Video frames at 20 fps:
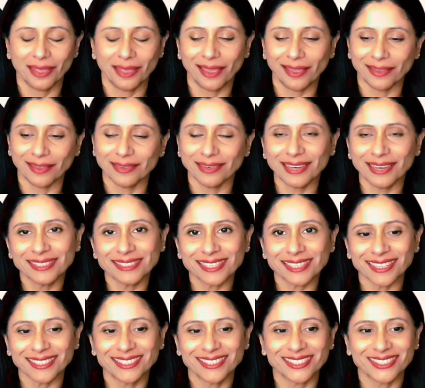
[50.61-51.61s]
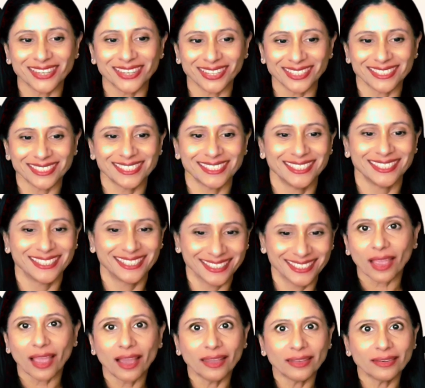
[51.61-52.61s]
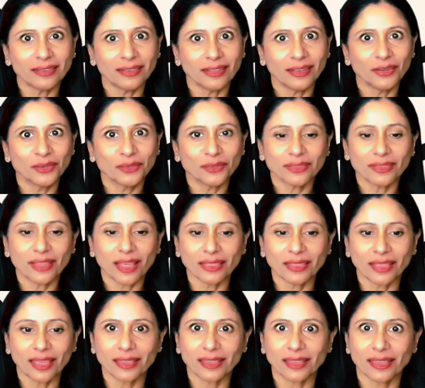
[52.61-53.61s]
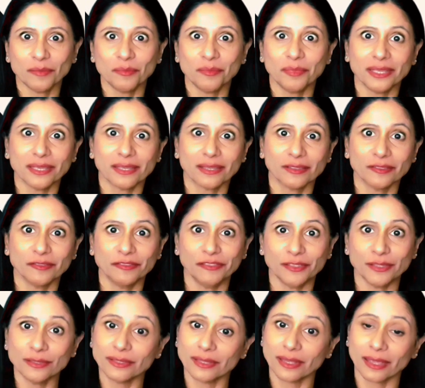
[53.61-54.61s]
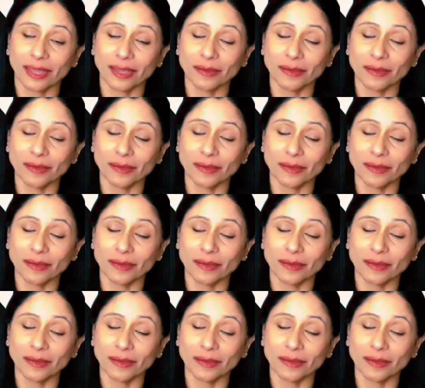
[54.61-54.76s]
Hey, let's get started. I know that they can be confusing.